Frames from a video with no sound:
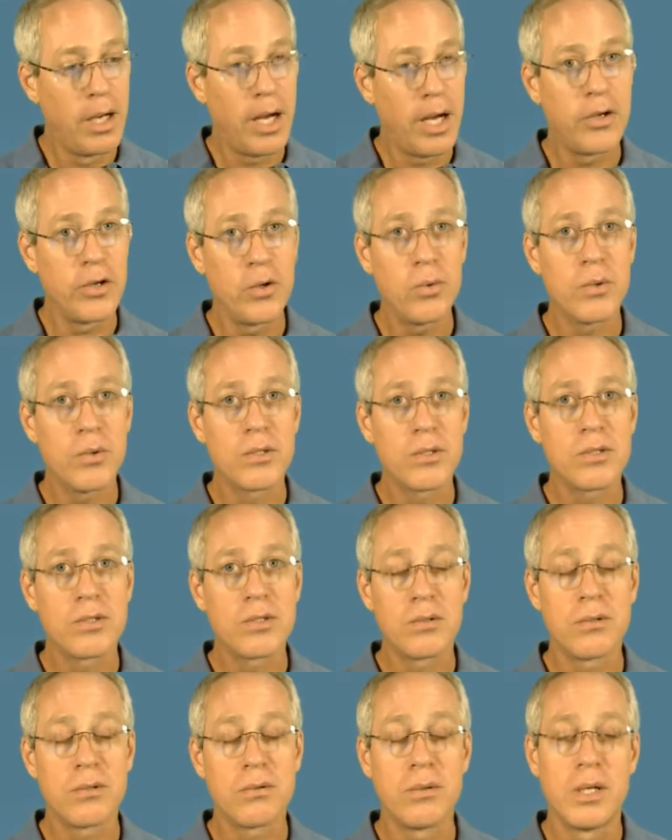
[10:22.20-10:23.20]
I do want
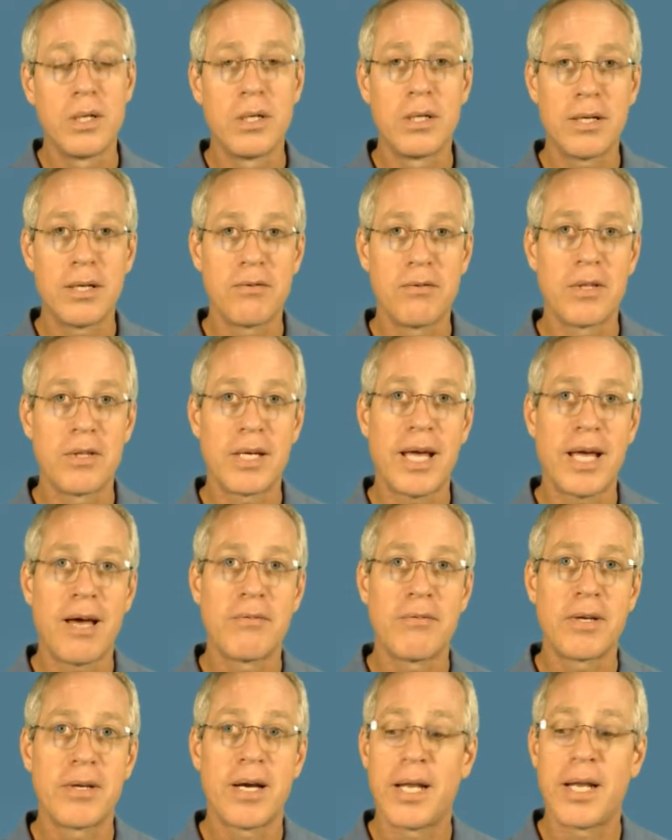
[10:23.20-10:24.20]
to give you the
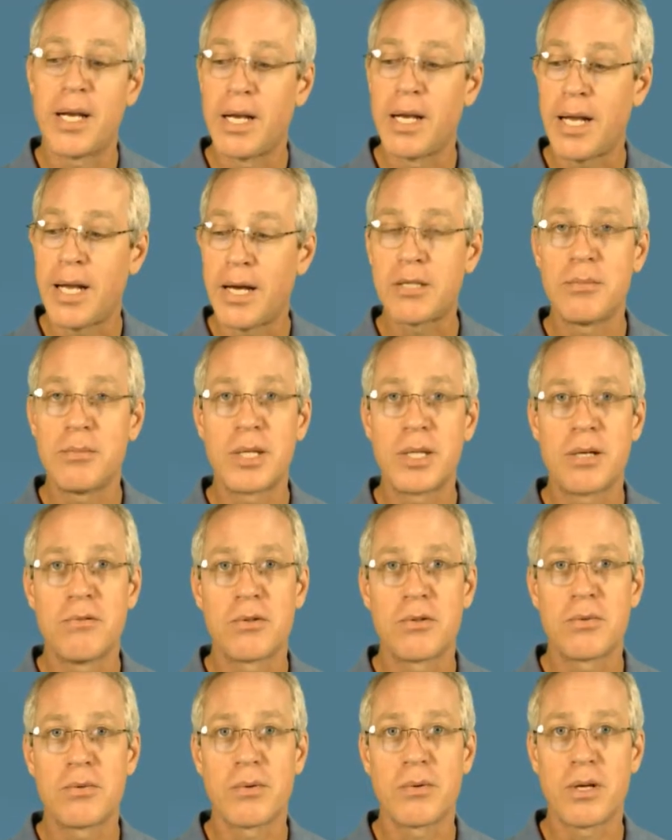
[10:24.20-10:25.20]
caveat not to be
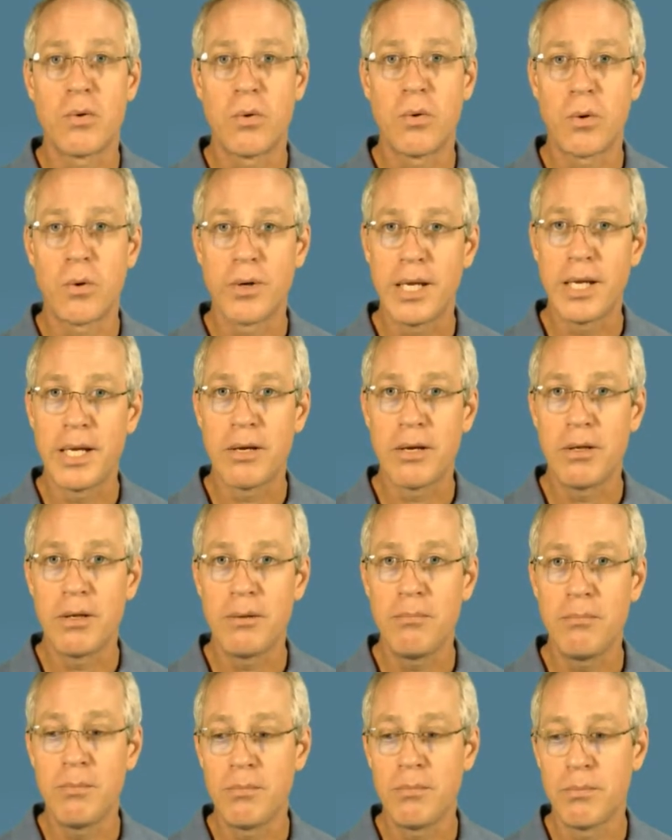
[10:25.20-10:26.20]
confused with the
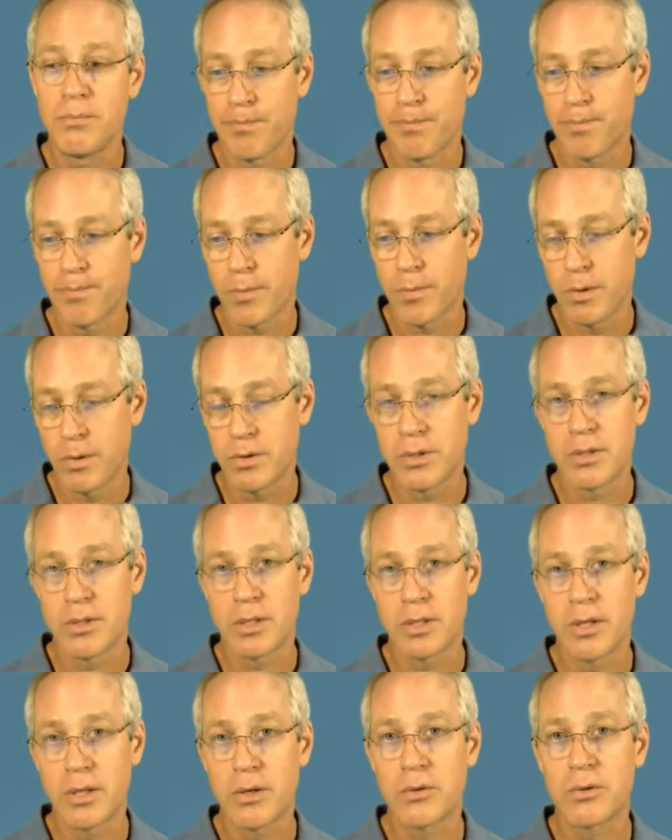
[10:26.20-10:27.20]
hordeolum, which is the
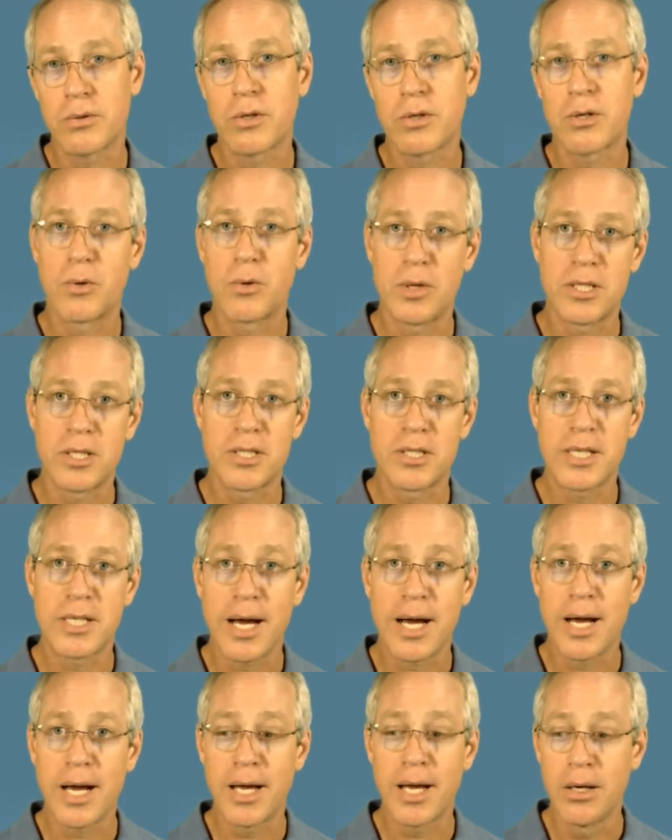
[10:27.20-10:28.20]
clinical term, or a
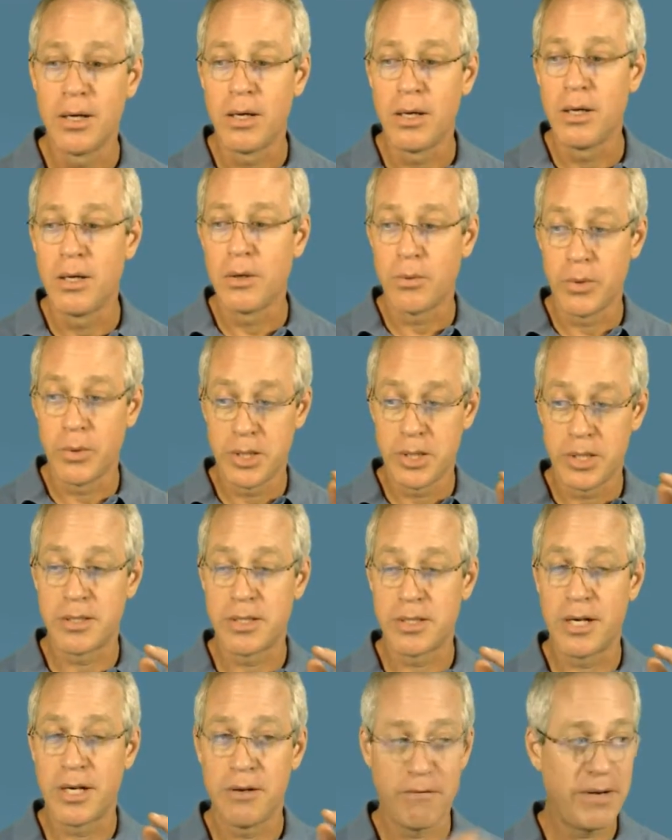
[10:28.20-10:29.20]
sty, which is
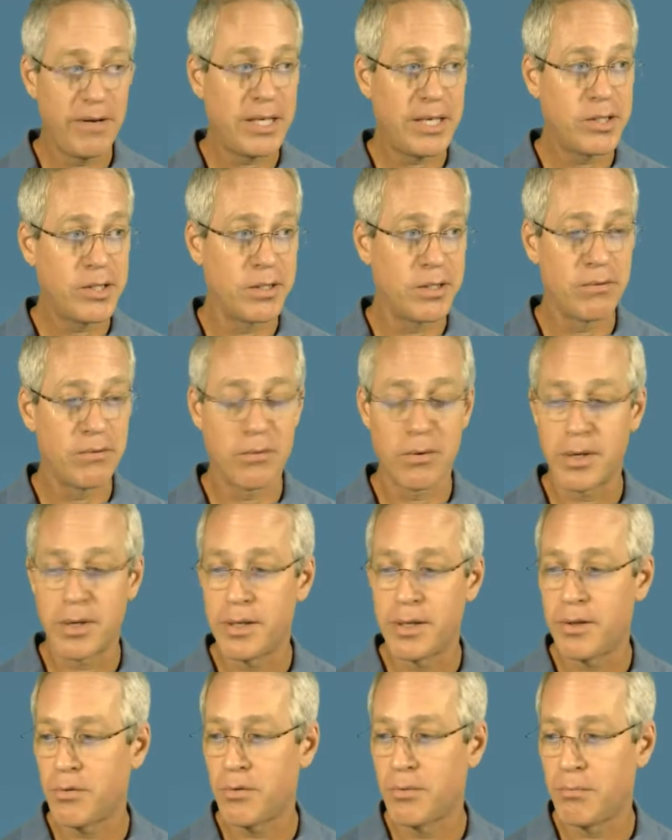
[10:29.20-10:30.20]
an infection of one of
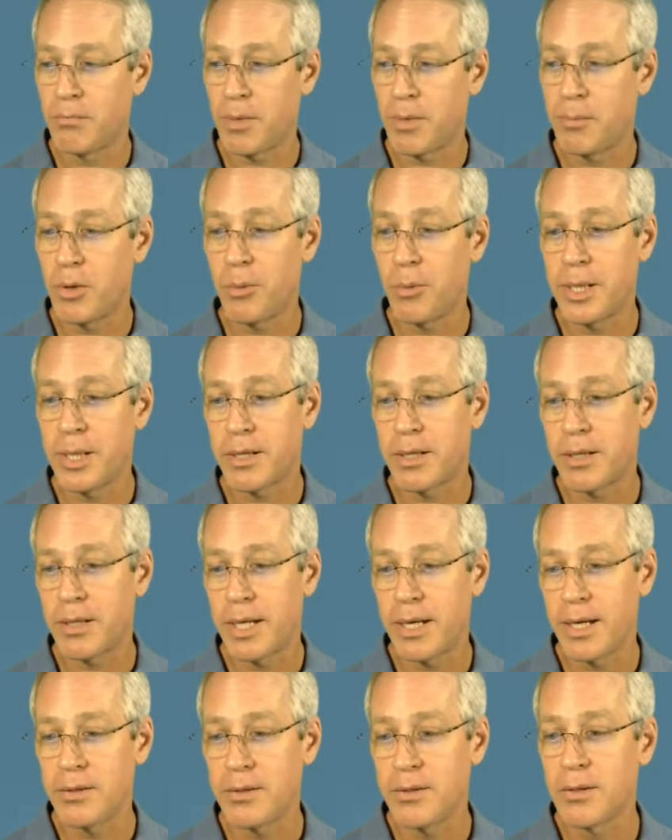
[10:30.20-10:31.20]
these meibomian
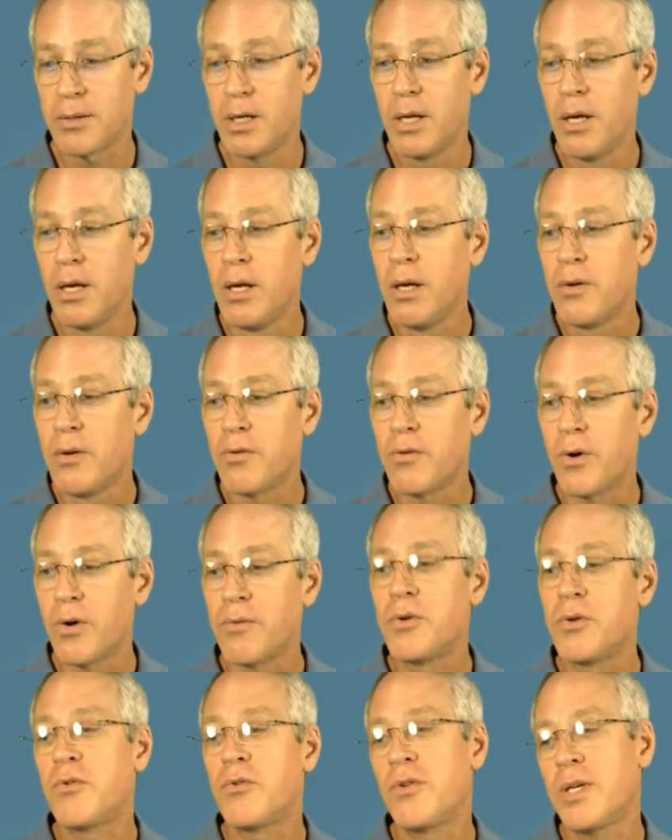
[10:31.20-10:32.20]
glands. So
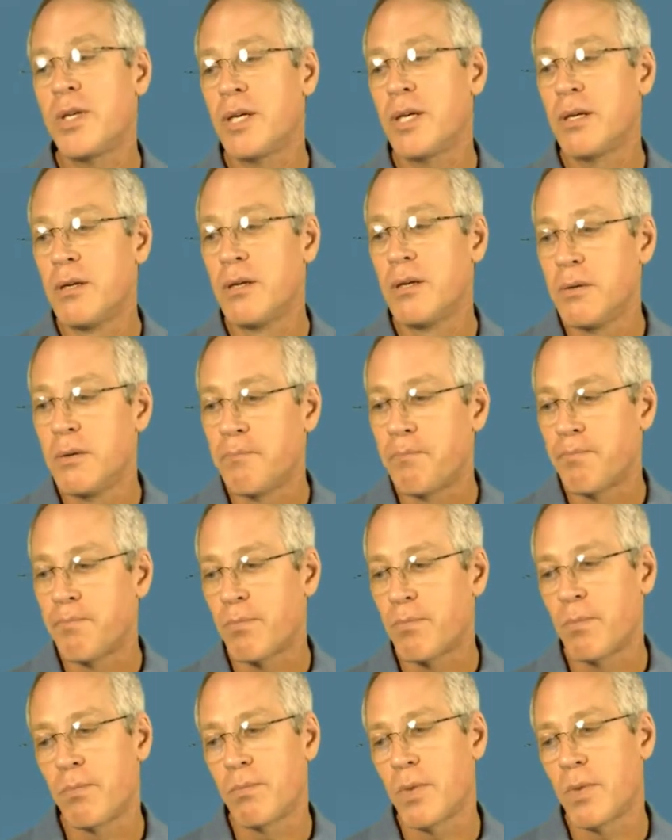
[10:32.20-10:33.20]
if you see
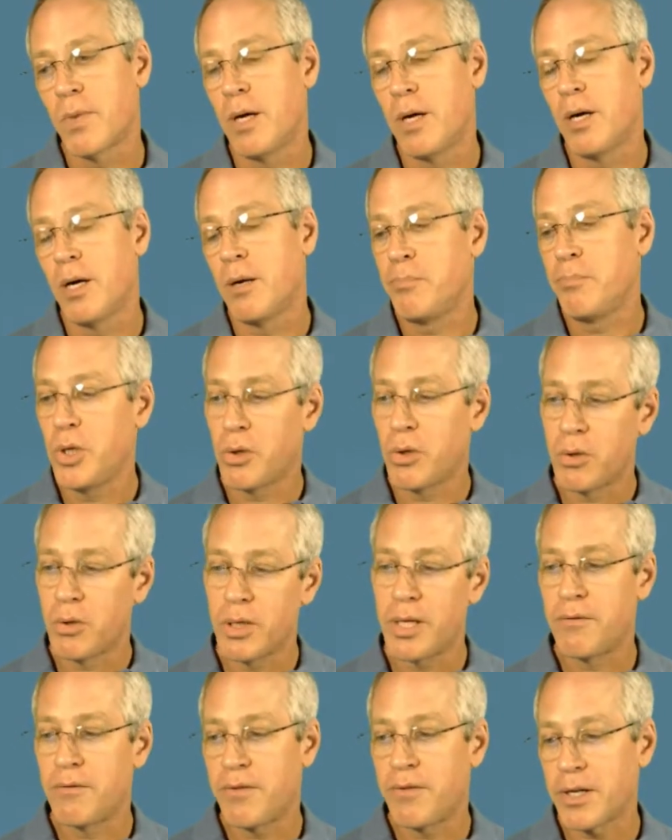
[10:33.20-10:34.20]
a
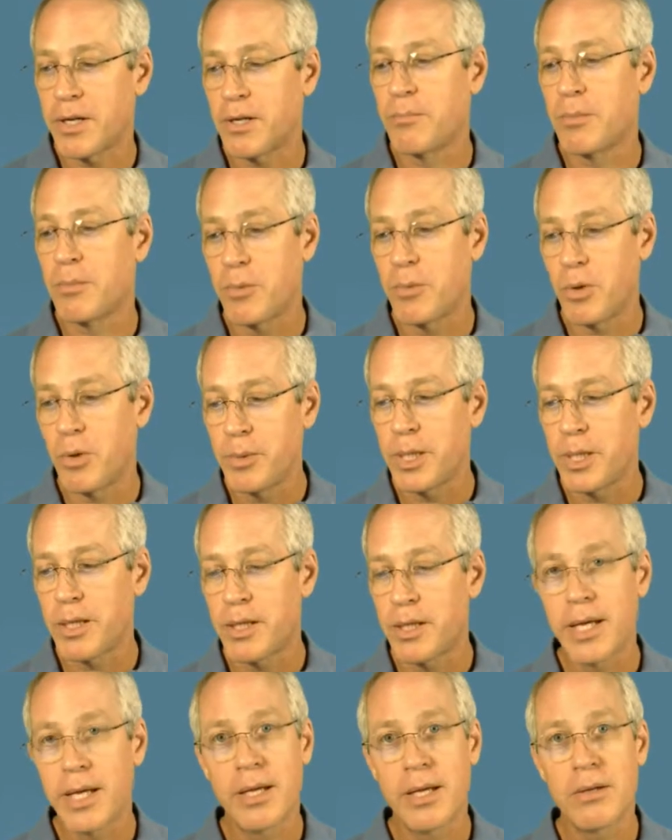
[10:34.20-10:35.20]
purulent infected meibomian
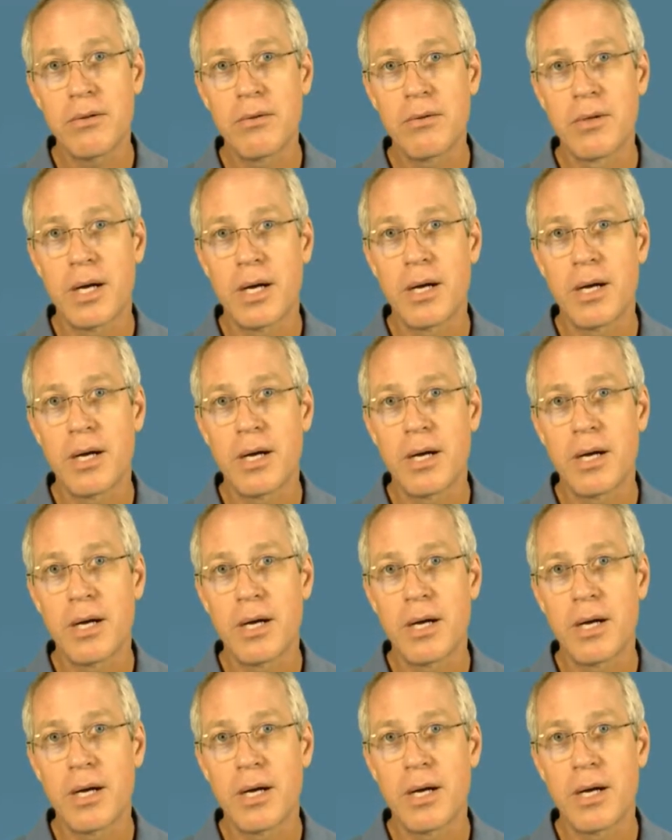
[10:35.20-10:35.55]
gland,